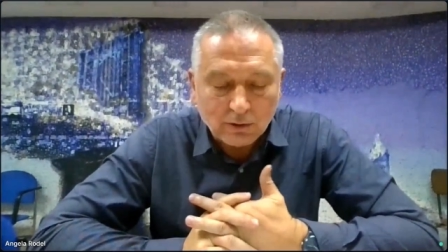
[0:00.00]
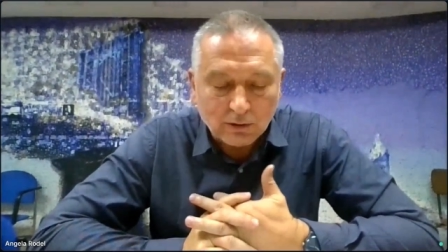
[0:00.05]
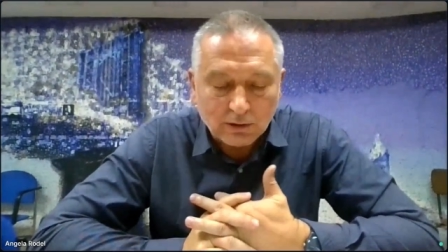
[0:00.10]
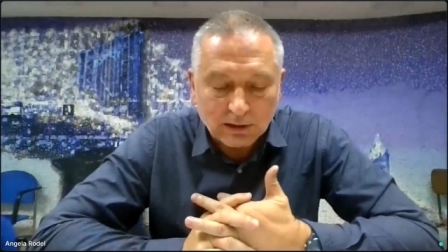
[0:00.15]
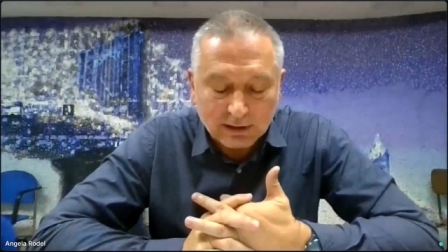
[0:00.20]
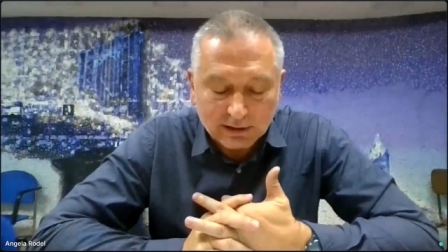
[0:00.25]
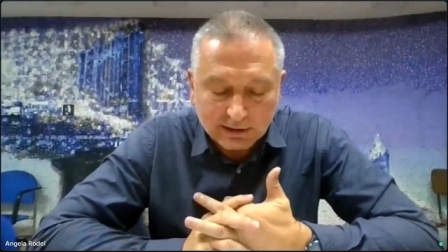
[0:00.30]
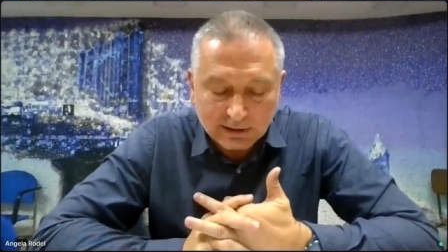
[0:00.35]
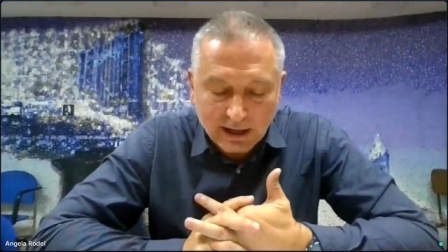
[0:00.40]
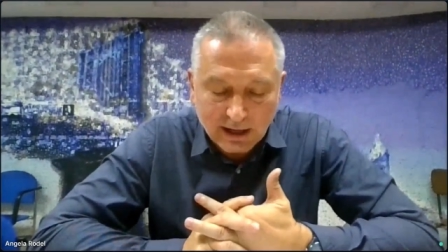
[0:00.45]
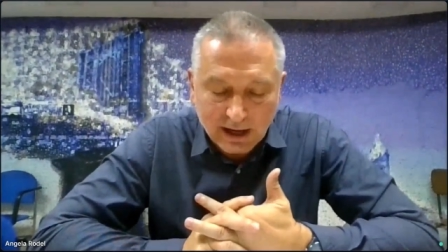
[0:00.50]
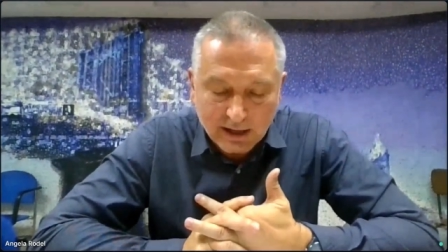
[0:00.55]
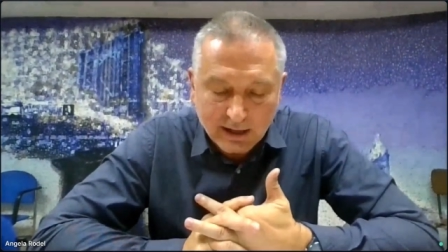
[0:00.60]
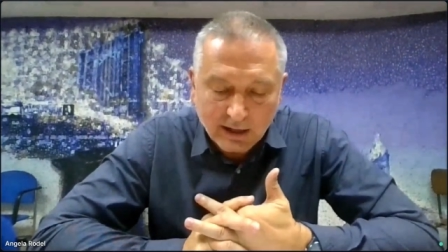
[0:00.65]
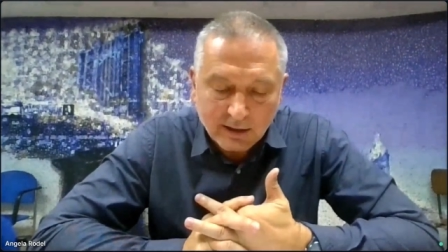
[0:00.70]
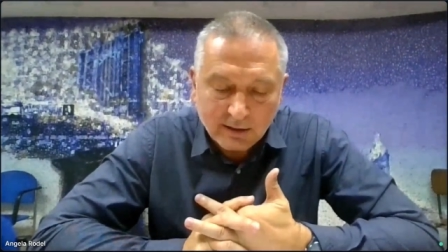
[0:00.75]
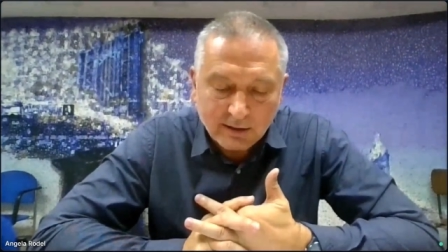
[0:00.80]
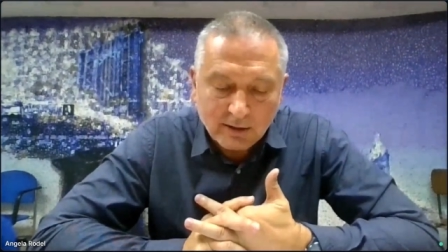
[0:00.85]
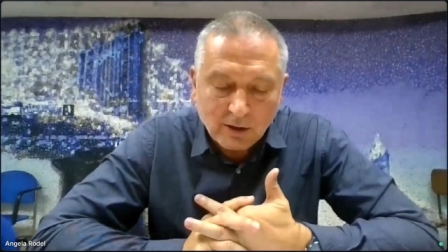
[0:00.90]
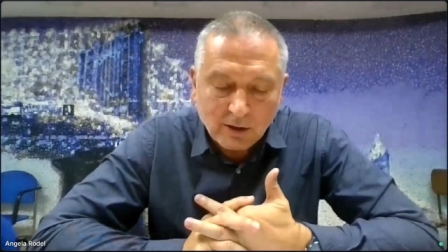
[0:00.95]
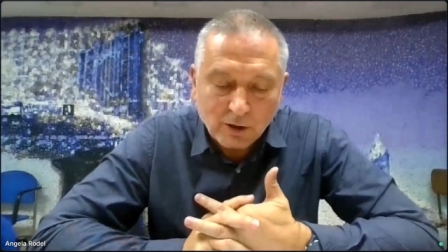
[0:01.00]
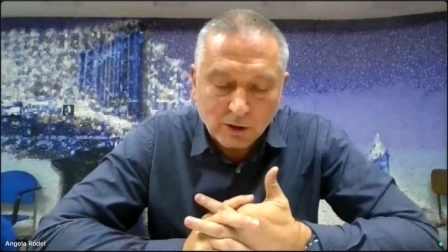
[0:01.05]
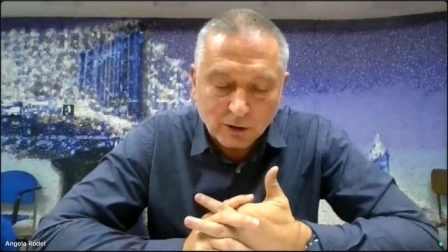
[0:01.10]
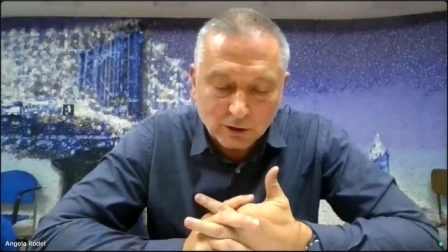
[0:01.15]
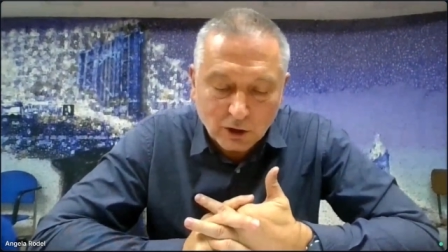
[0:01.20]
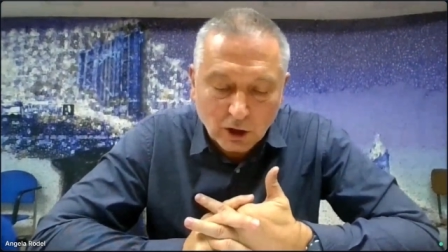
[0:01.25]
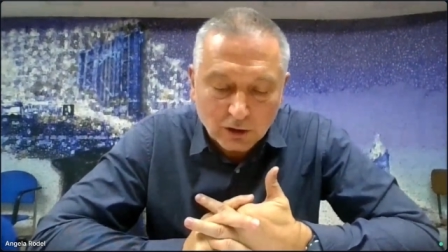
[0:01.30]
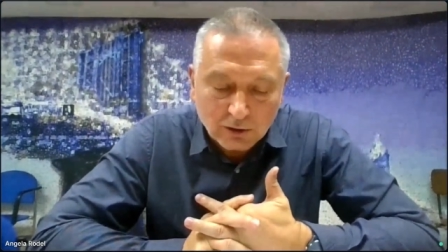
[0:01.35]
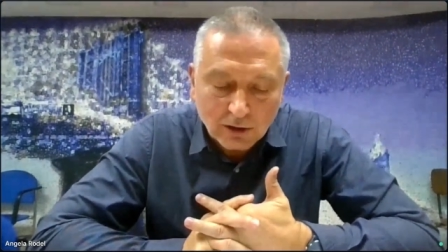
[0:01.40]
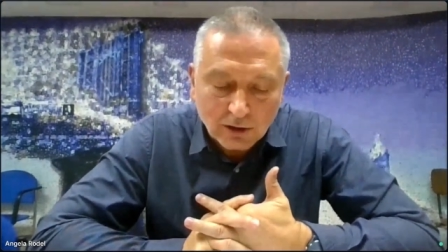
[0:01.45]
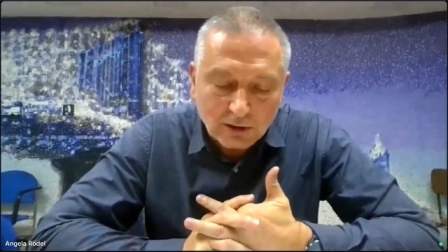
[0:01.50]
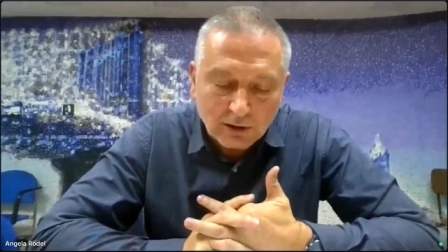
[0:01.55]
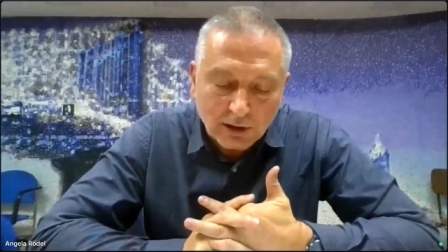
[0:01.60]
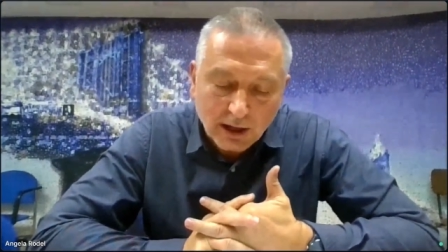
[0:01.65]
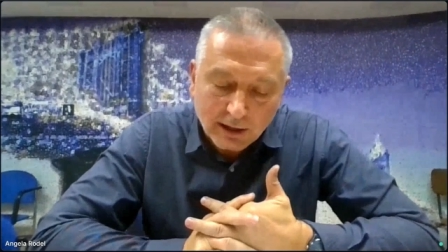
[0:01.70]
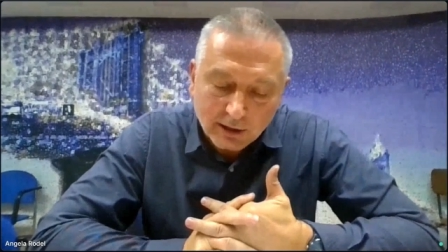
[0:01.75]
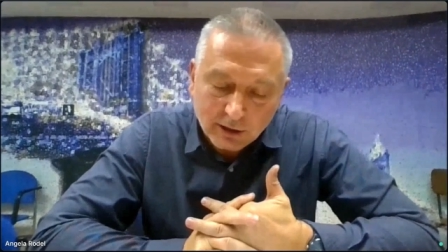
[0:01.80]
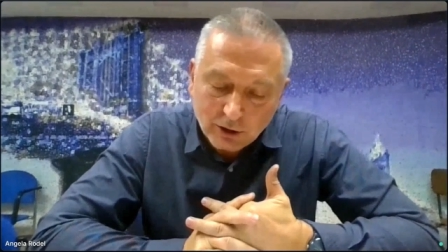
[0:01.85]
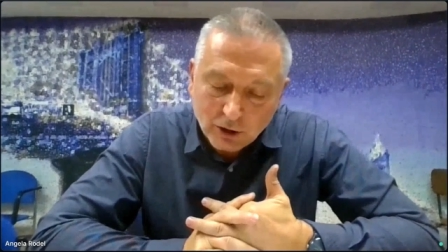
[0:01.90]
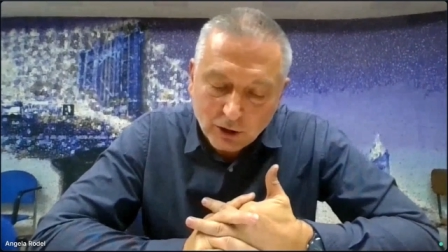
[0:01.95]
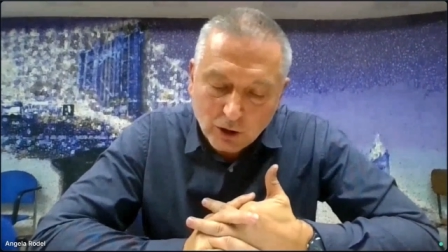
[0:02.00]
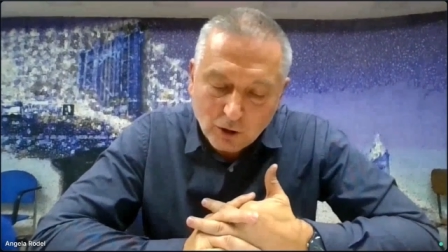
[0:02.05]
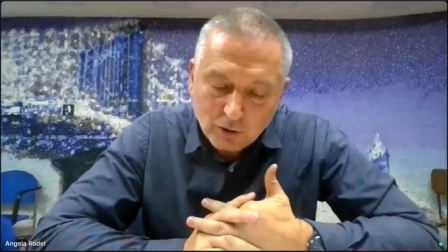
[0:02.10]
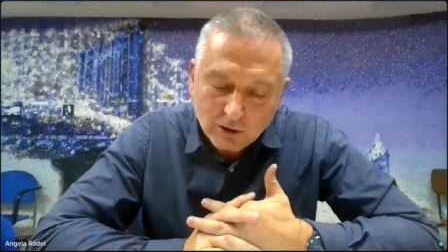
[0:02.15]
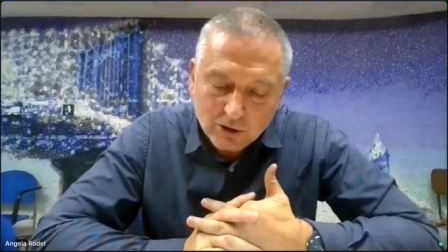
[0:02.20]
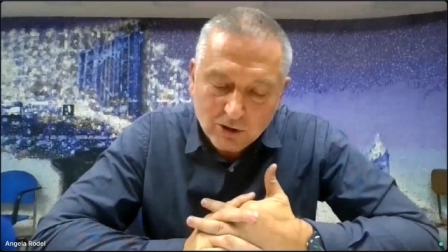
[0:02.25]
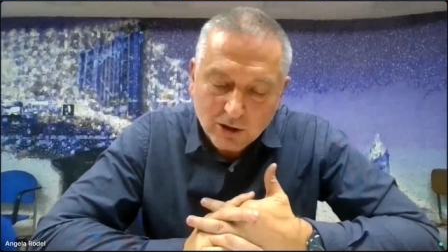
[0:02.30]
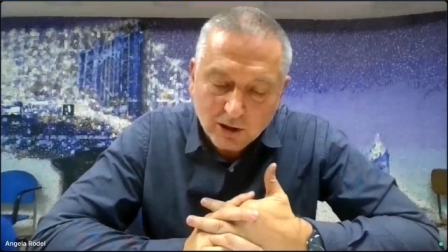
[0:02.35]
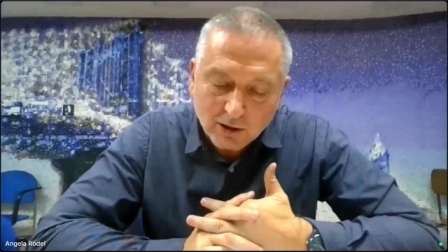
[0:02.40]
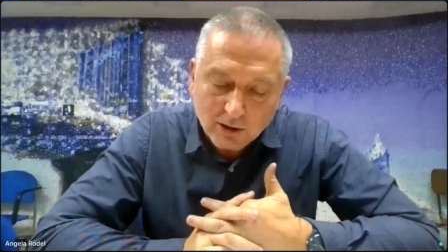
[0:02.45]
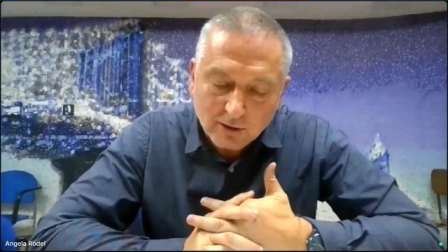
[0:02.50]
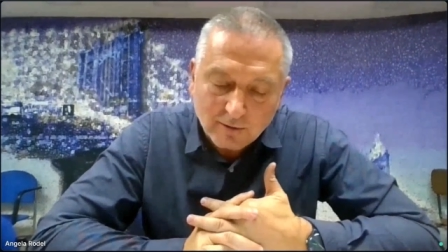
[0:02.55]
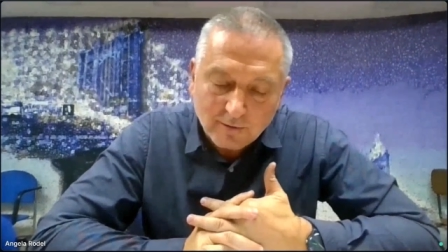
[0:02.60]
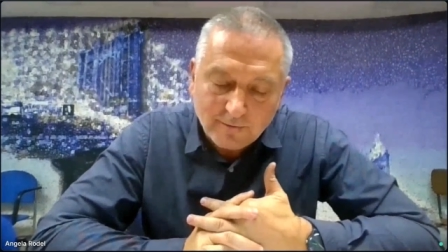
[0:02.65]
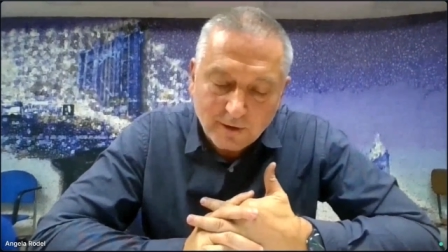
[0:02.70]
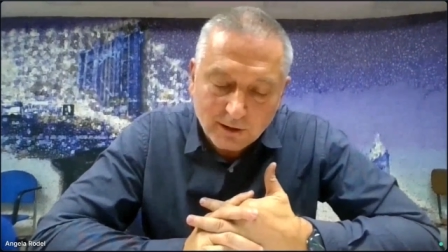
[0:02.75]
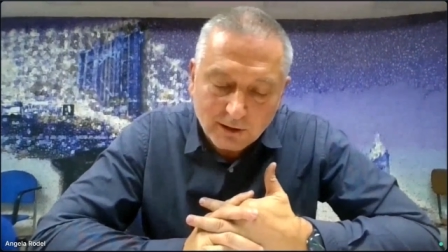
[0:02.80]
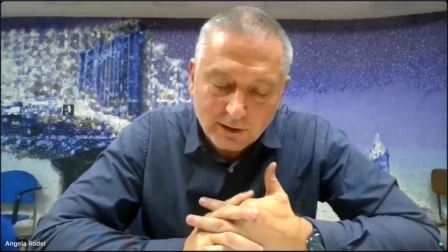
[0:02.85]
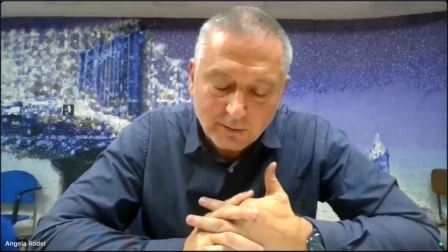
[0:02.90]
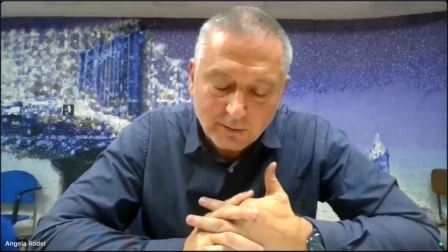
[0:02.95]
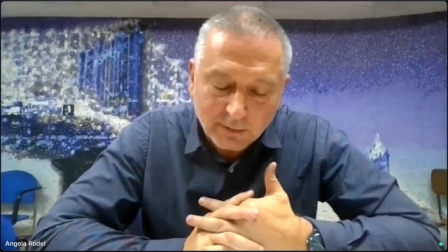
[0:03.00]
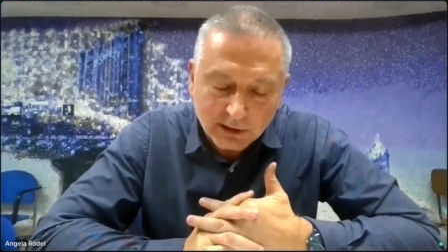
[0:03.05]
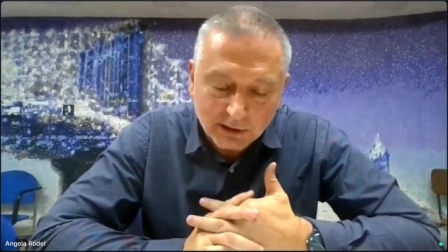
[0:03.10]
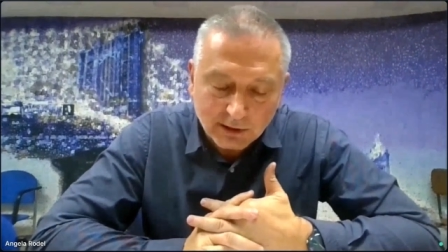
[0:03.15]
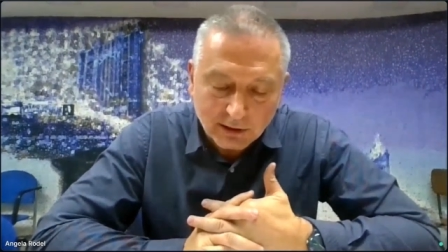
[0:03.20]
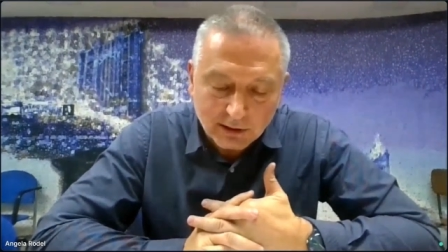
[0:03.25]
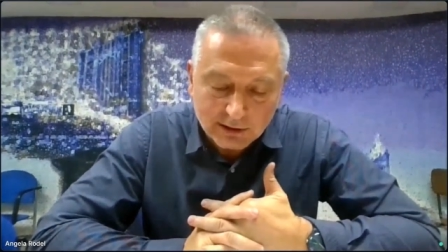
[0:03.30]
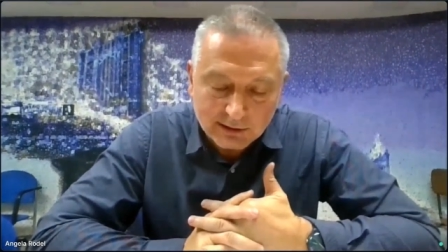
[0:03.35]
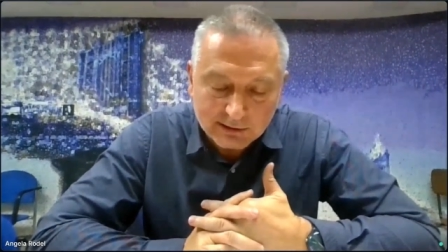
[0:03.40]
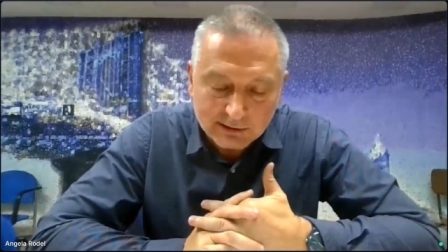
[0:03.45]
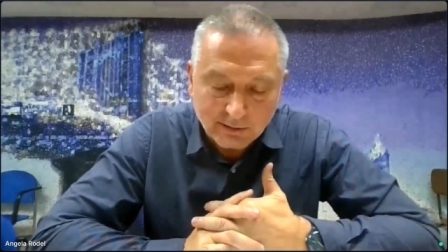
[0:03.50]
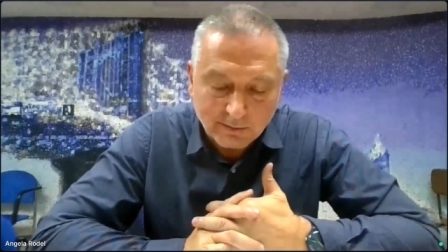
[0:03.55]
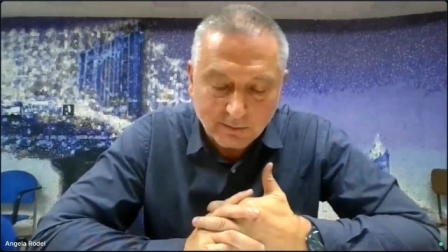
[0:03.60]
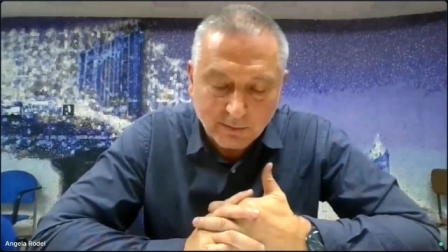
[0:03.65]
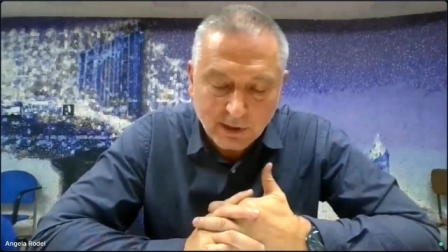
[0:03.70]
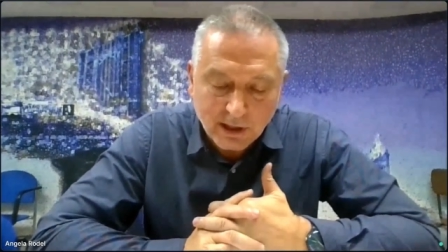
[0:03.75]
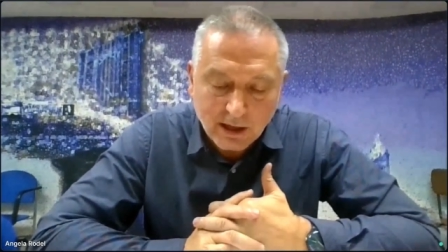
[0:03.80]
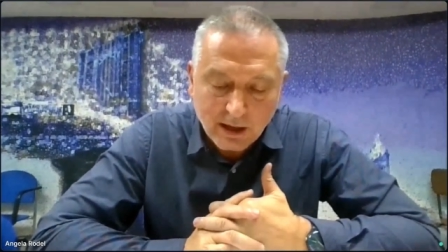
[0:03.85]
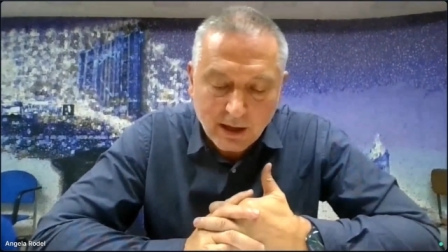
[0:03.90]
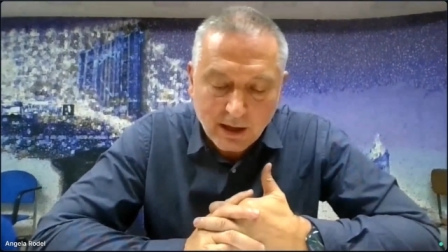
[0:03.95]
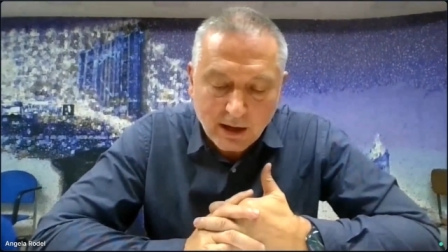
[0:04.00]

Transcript: Totalitarian or total ideology and fundamentalism